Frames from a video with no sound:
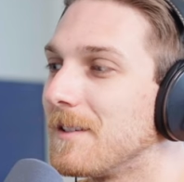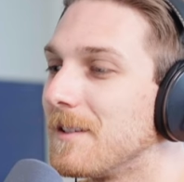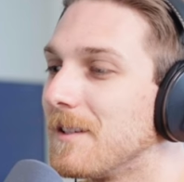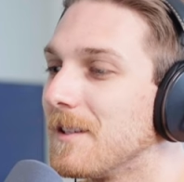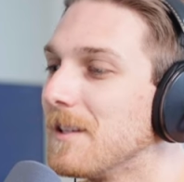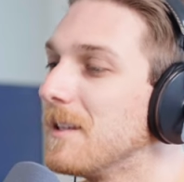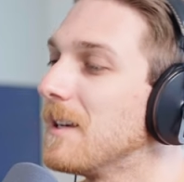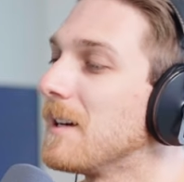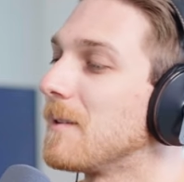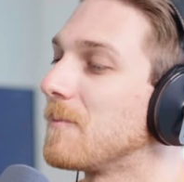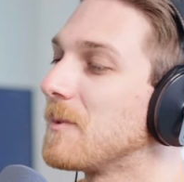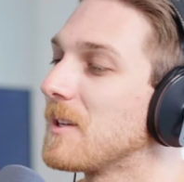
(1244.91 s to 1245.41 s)

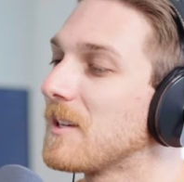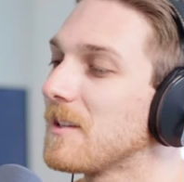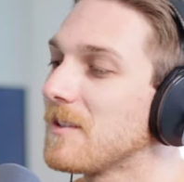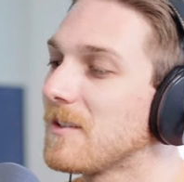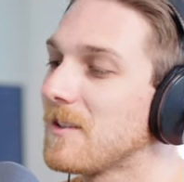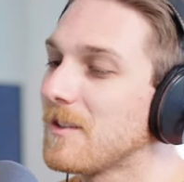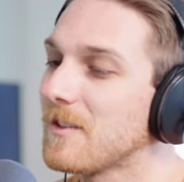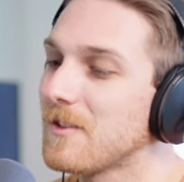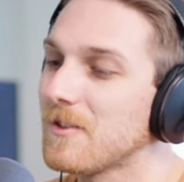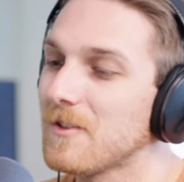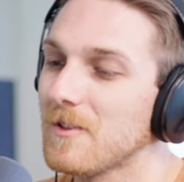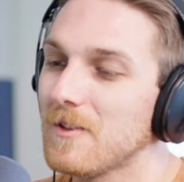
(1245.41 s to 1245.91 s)
Yeah, because
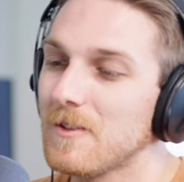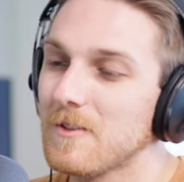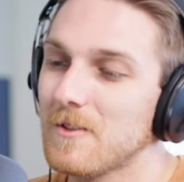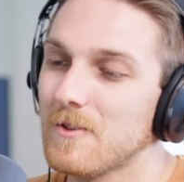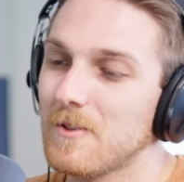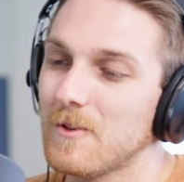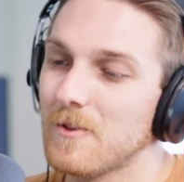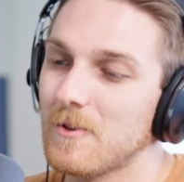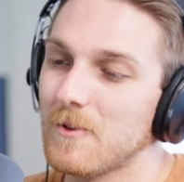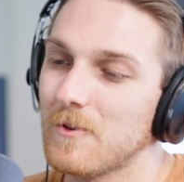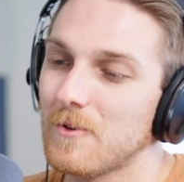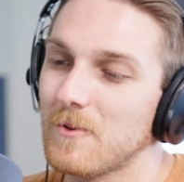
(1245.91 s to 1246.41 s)
this is
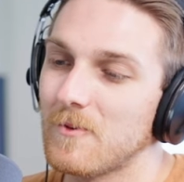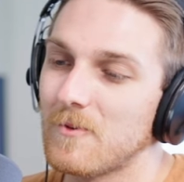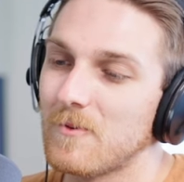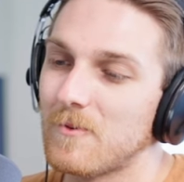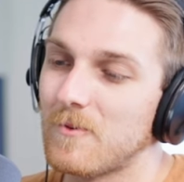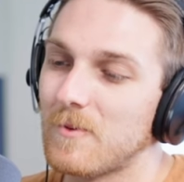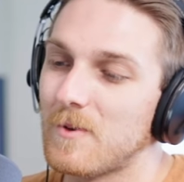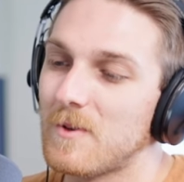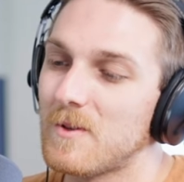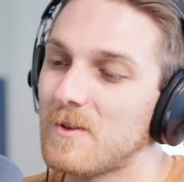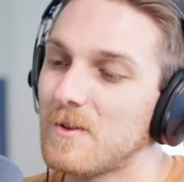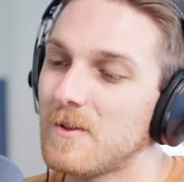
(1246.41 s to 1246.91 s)
also
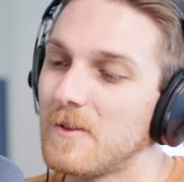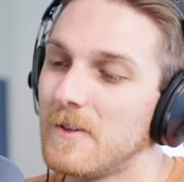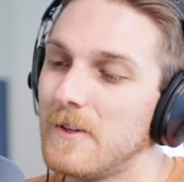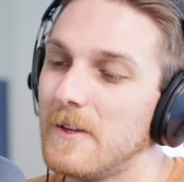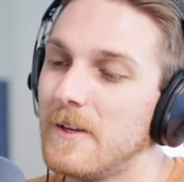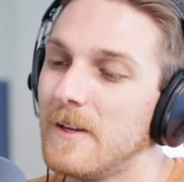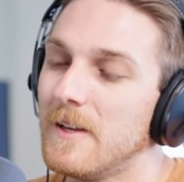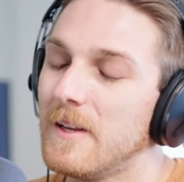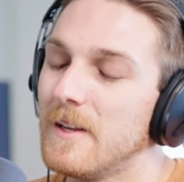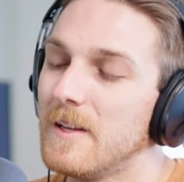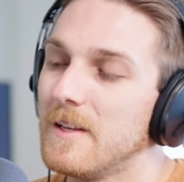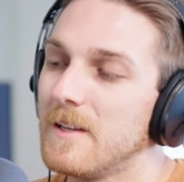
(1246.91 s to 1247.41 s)

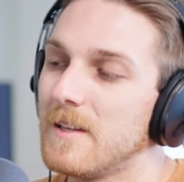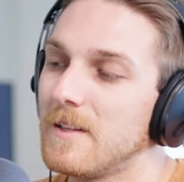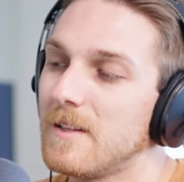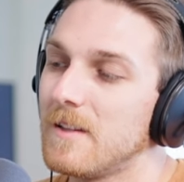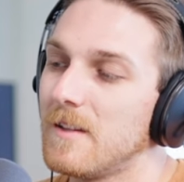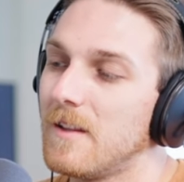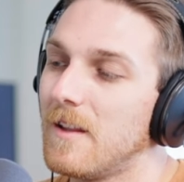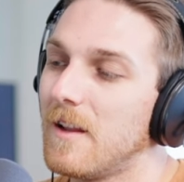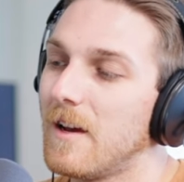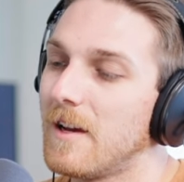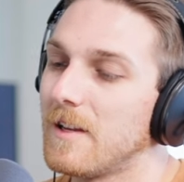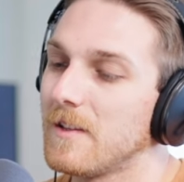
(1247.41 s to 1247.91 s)

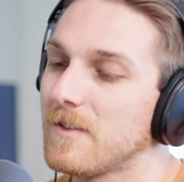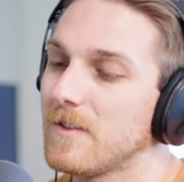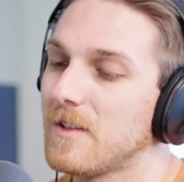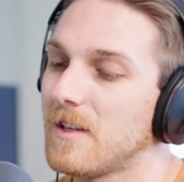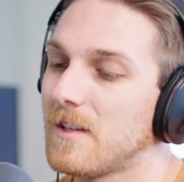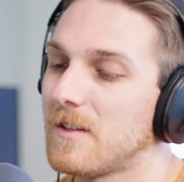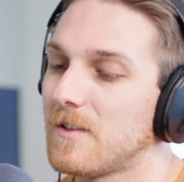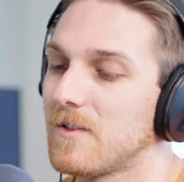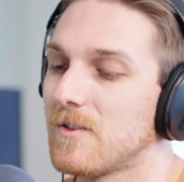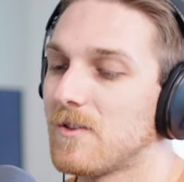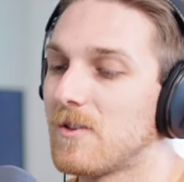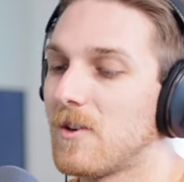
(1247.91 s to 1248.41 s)
not
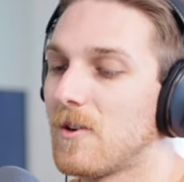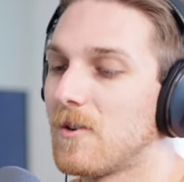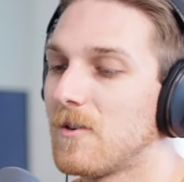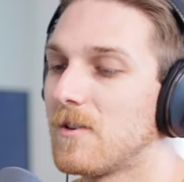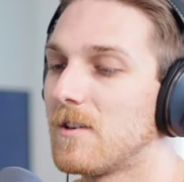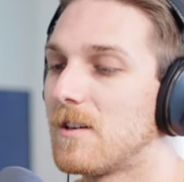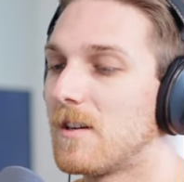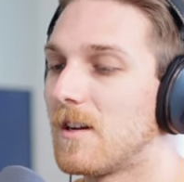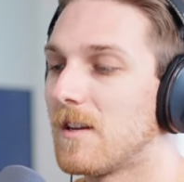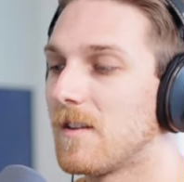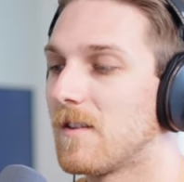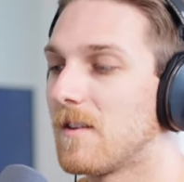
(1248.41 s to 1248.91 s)
set in
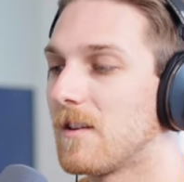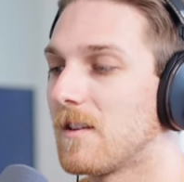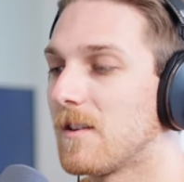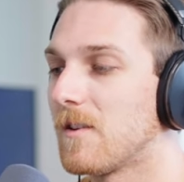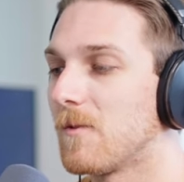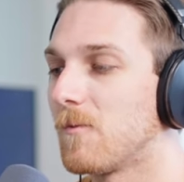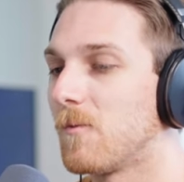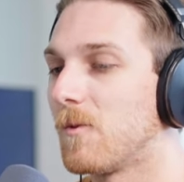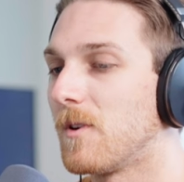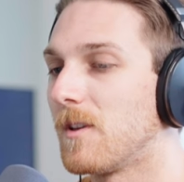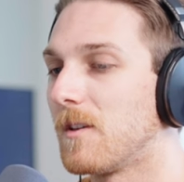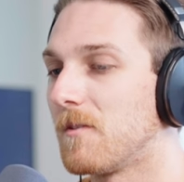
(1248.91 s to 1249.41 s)
stone and I think
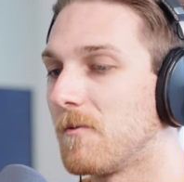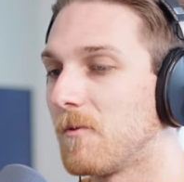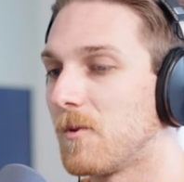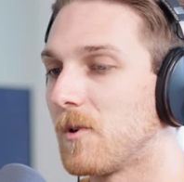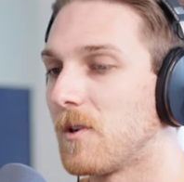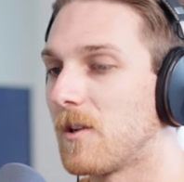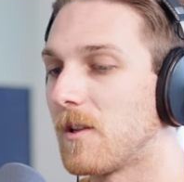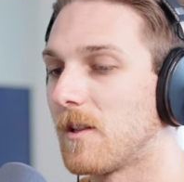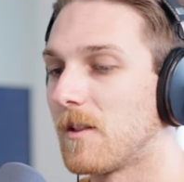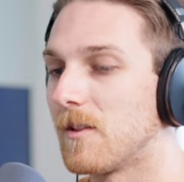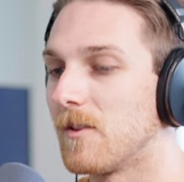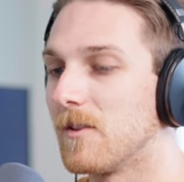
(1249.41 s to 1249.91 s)
that we
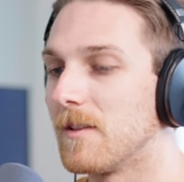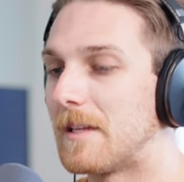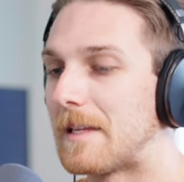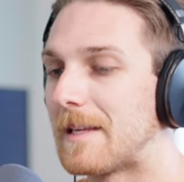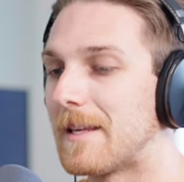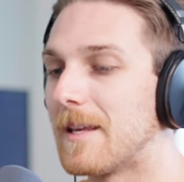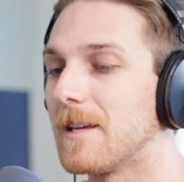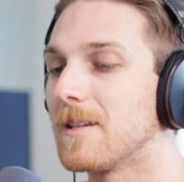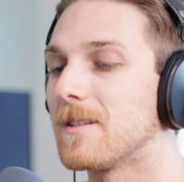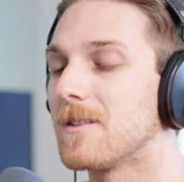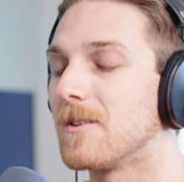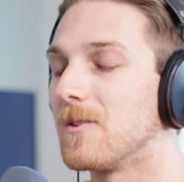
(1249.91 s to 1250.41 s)
will
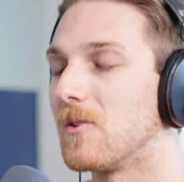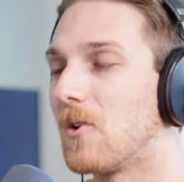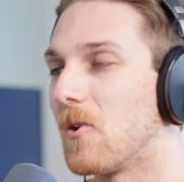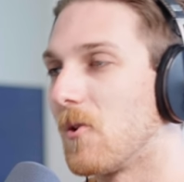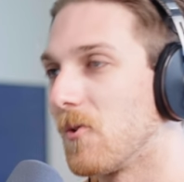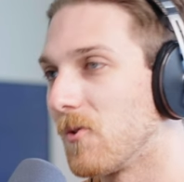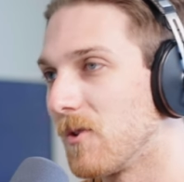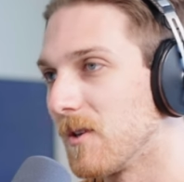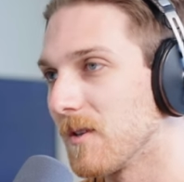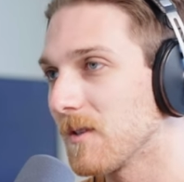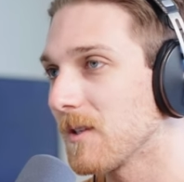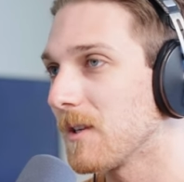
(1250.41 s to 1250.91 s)
get to
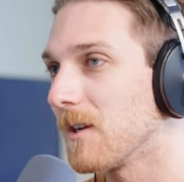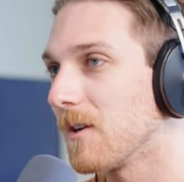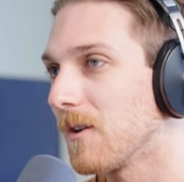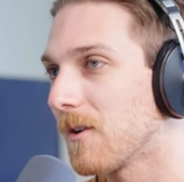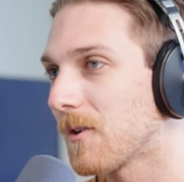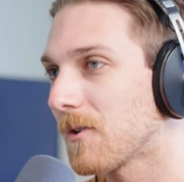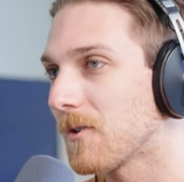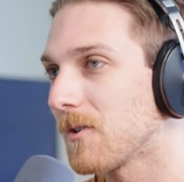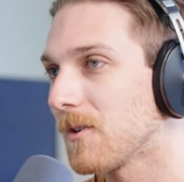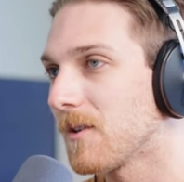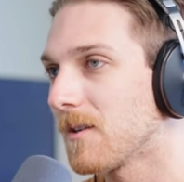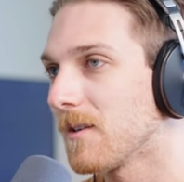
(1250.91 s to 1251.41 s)
know this
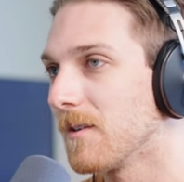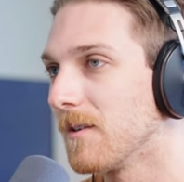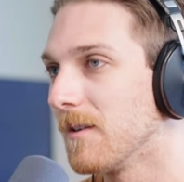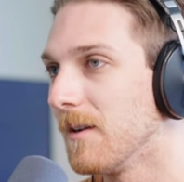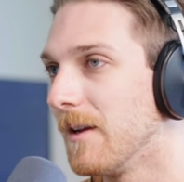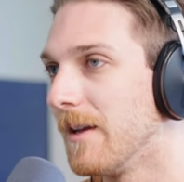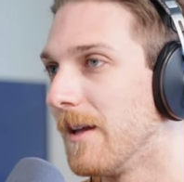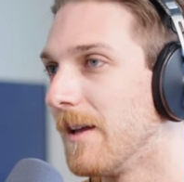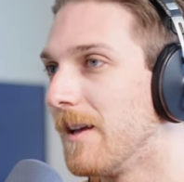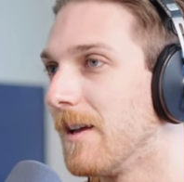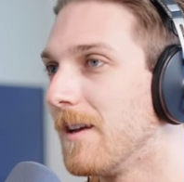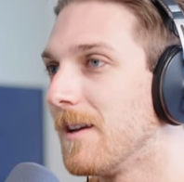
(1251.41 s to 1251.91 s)
character
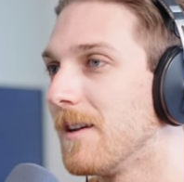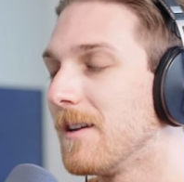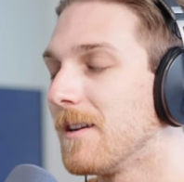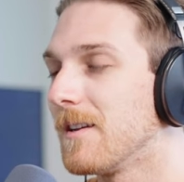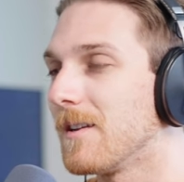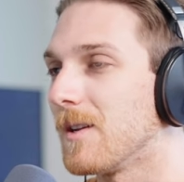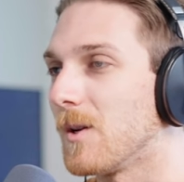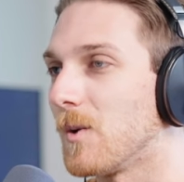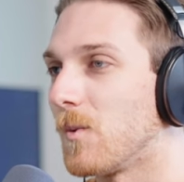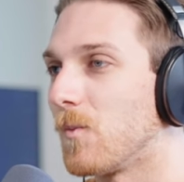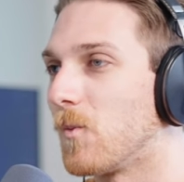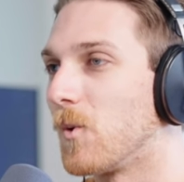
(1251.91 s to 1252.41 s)

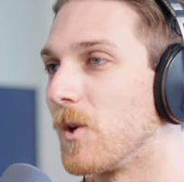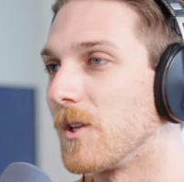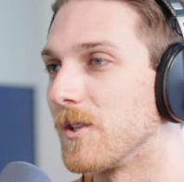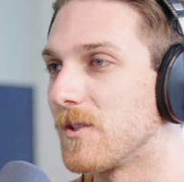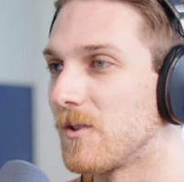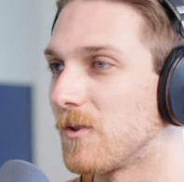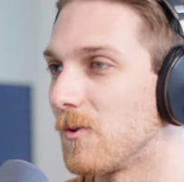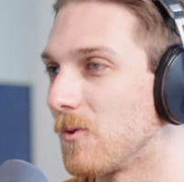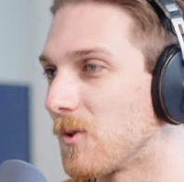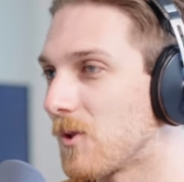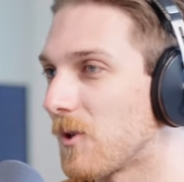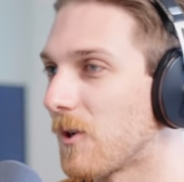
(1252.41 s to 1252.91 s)

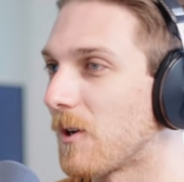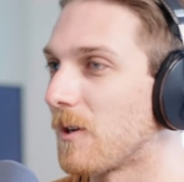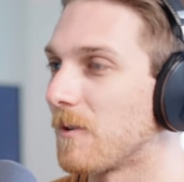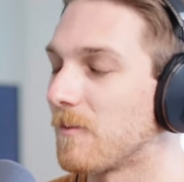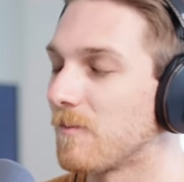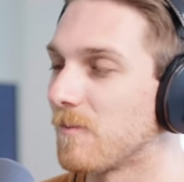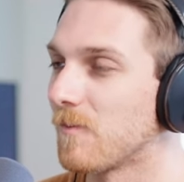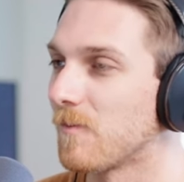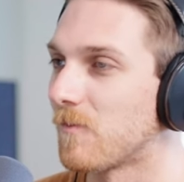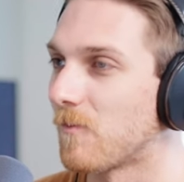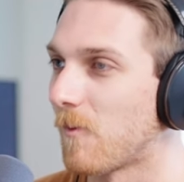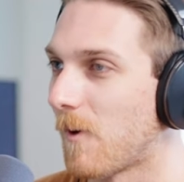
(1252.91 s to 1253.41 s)
once you start
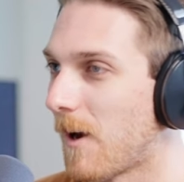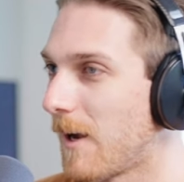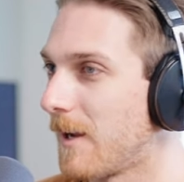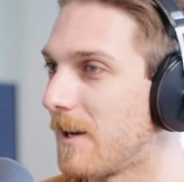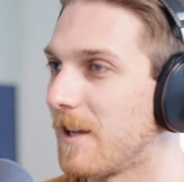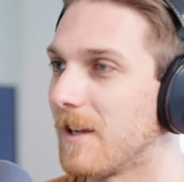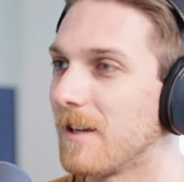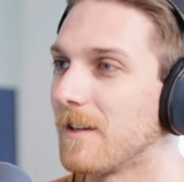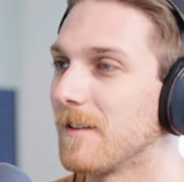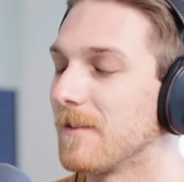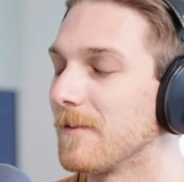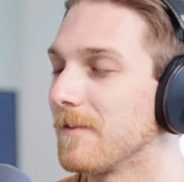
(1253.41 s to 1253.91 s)

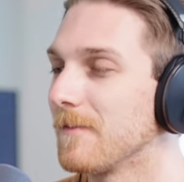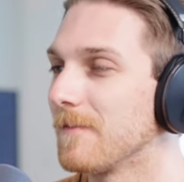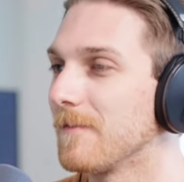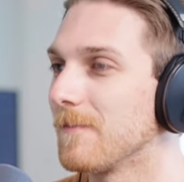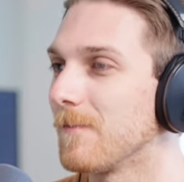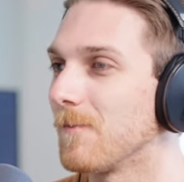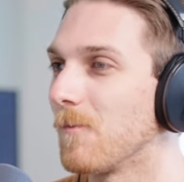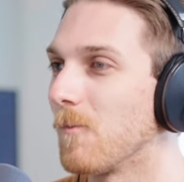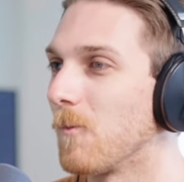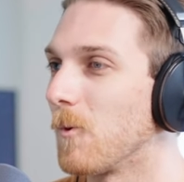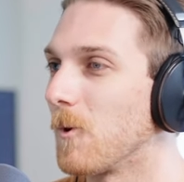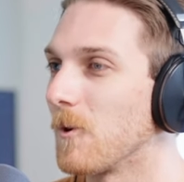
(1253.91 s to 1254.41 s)
writing
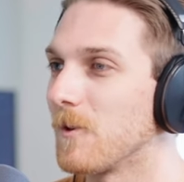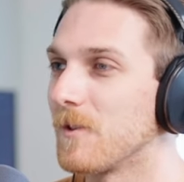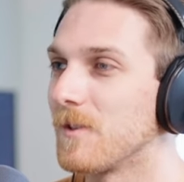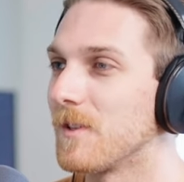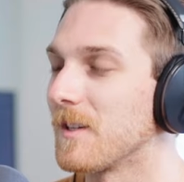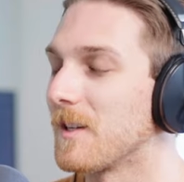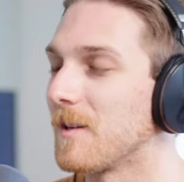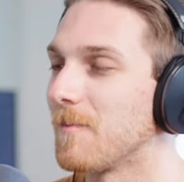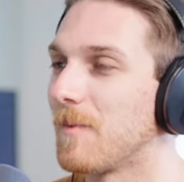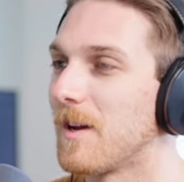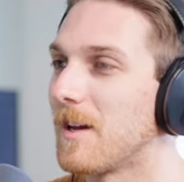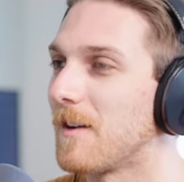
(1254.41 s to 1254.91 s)
words
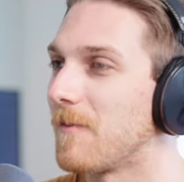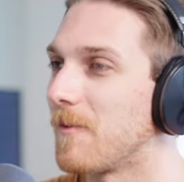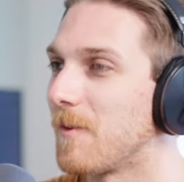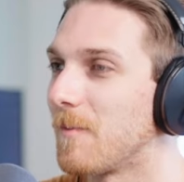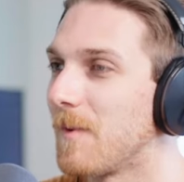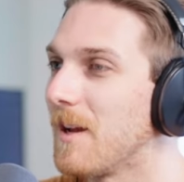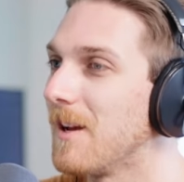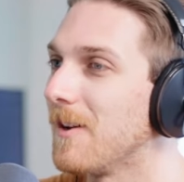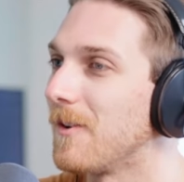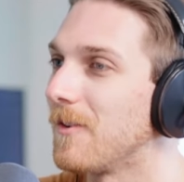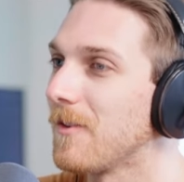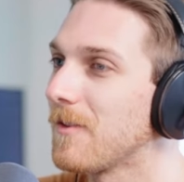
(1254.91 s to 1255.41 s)
that come out of her
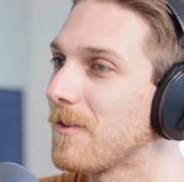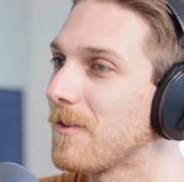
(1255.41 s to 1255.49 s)
mouth.